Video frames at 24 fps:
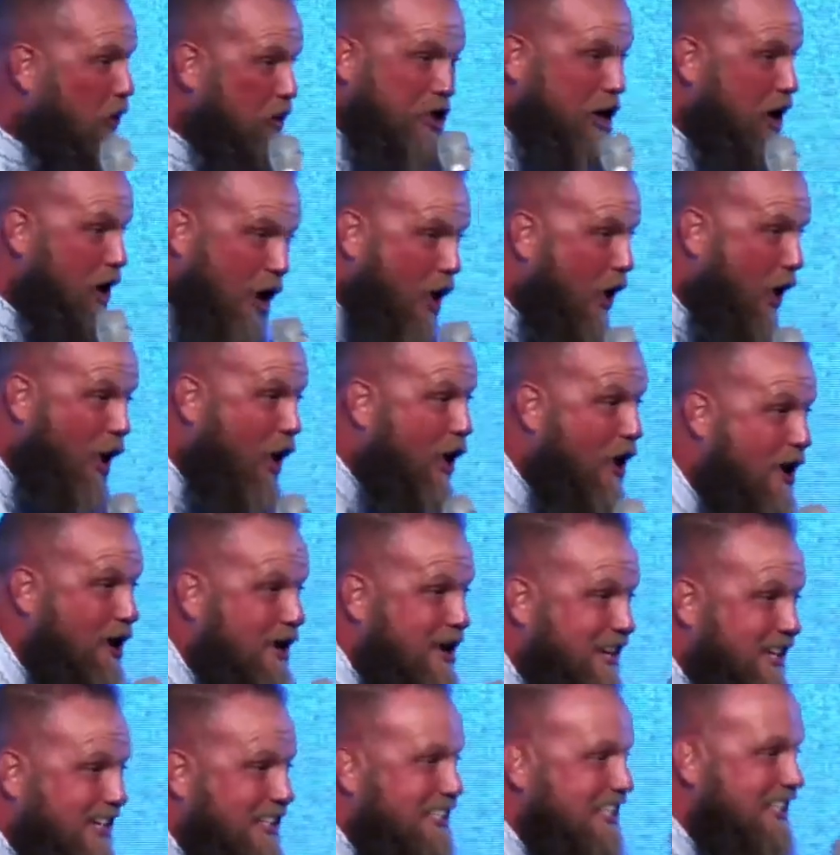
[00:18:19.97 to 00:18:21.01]
for the
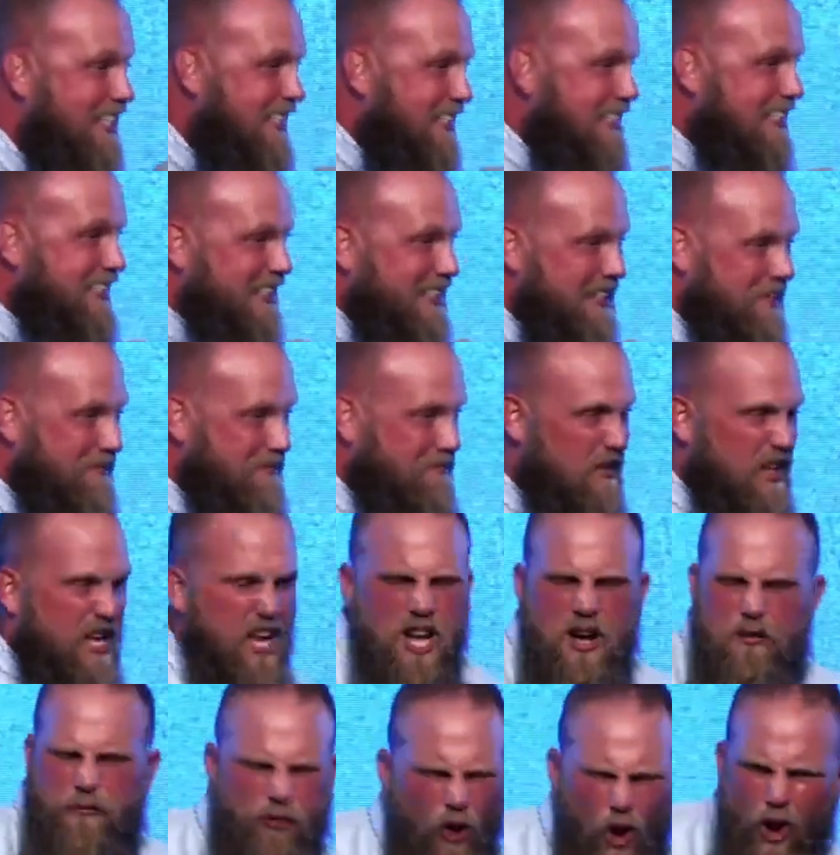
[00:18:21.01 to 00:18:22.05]
Lord.
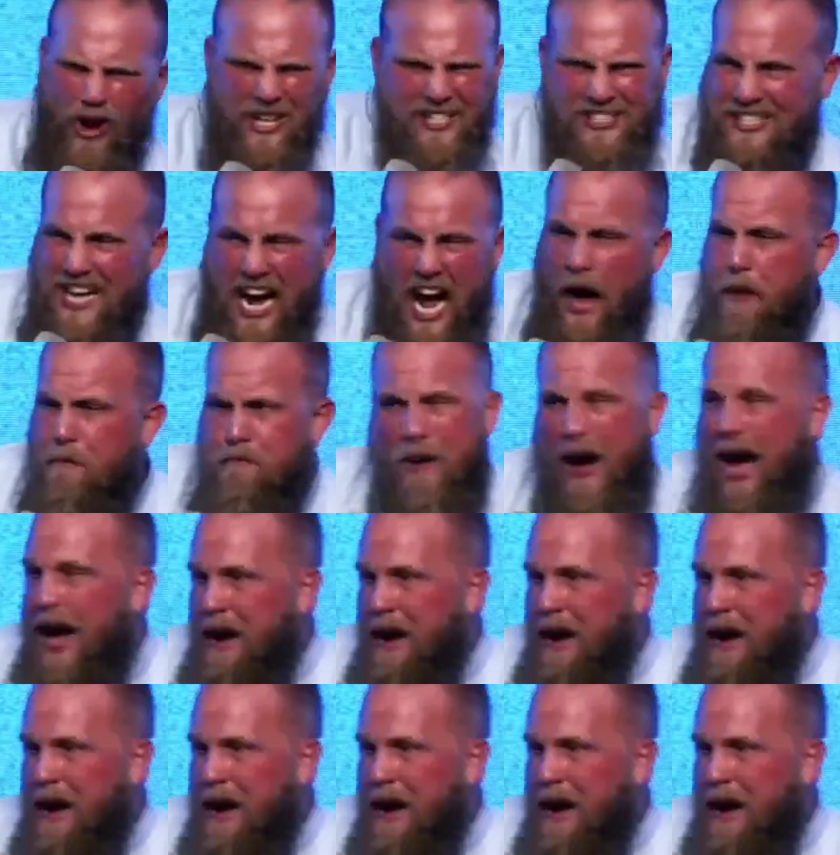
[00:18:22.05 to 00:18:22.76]
For it's not